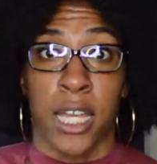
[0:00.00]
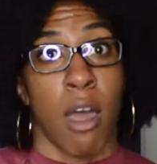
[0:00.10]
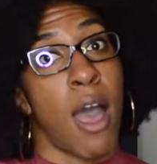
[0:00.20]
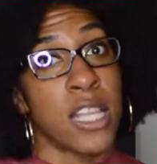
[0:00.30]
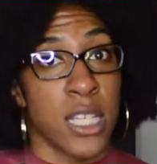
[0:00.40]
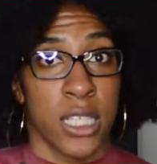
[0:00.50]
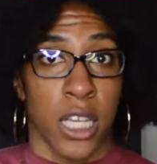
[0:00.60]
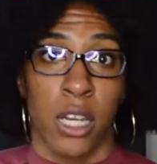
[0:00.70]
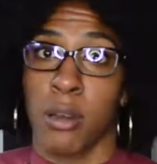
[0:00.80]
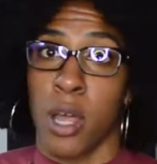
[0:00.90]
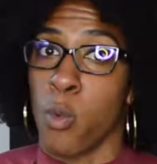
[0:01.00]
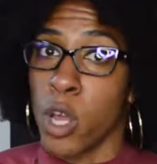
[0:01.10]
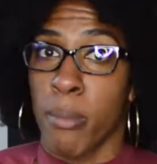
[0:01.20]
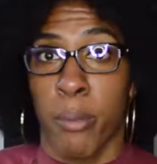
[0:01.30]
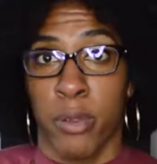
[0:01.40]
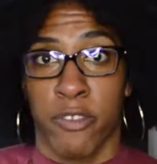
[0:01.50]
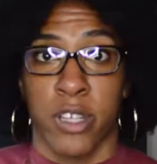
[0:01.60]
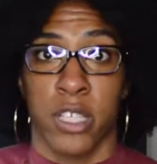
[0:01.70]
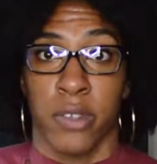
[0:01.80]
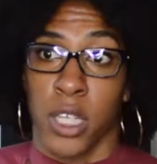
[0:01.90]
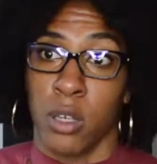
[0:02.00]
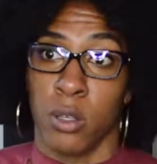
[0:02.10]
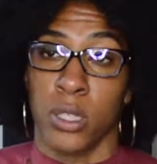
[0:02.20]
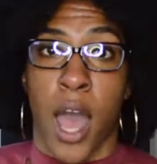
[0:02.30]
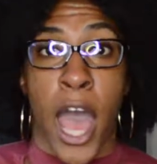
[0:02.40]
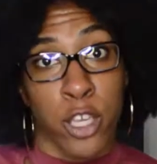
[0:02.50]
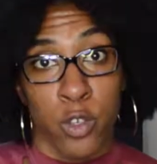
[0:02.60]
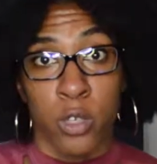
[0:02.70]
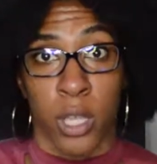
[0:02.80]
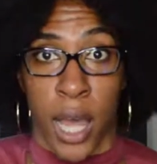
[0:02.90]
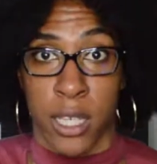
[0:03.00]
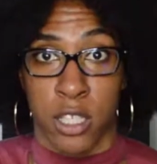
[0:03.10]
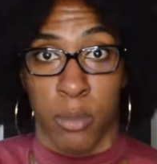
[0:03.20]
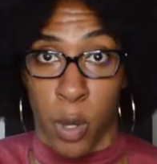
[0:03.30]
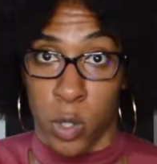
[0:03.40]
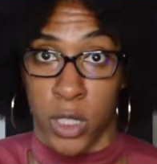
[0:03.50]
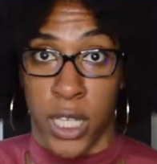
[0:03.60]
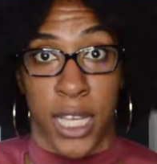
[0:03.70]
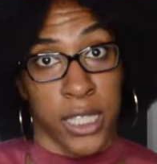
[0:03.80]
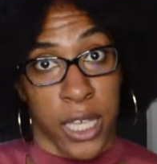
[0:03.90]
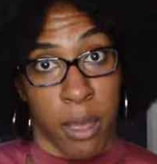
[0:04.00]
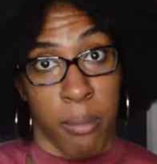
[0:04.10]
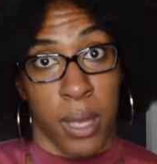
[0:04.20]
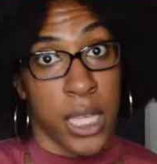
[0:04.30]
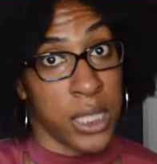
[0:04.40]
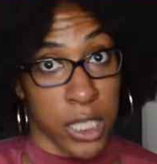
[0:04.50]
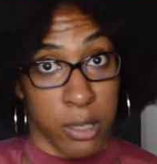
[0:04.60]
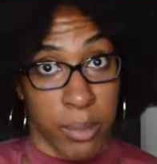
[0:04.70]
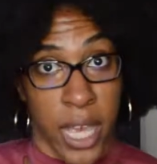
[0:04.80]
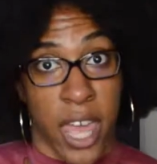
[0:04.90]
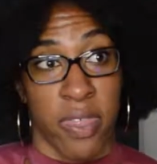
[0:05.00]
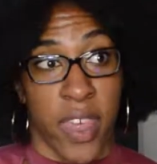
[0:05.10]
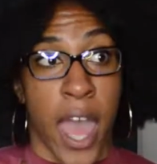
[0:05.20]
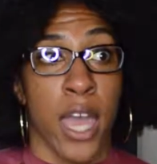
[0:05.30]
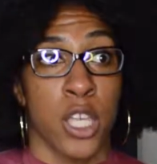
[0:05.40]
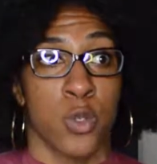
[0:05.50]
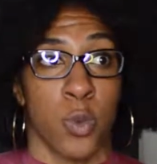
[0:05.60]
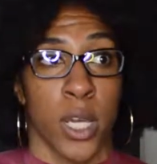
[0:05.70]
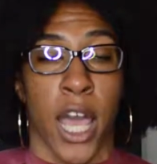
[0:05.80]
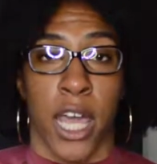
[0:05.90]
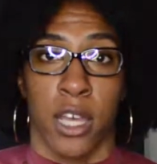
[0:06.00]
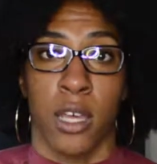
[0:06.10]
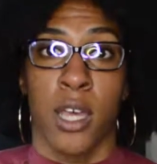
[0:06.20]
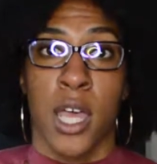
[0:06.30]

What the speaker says: Now, as I said in one of my previous videos, I utilized the post-exam assessment, and that is what kind of